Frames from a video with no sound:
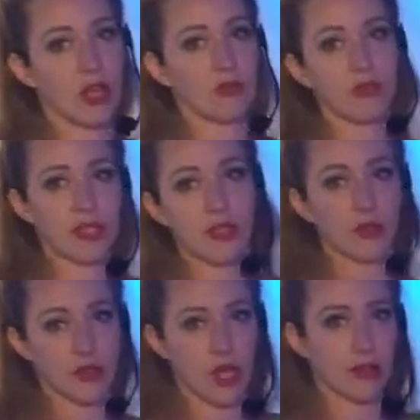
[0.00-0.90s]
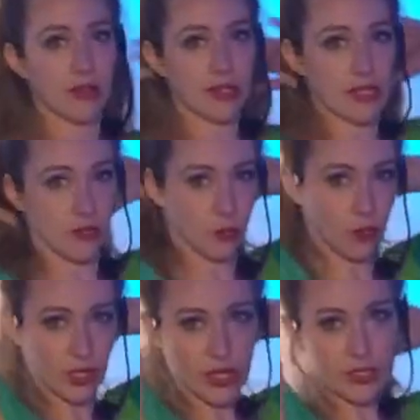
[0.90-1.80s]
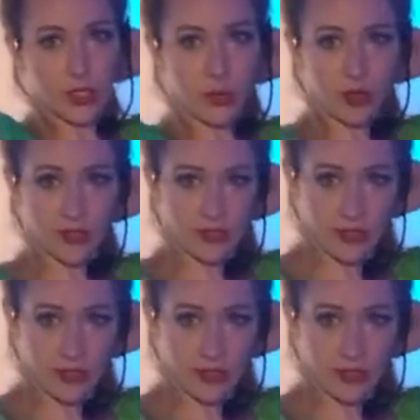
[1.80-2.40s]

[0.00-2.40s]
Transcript: not for teeter-totter, it doesn't work. It's always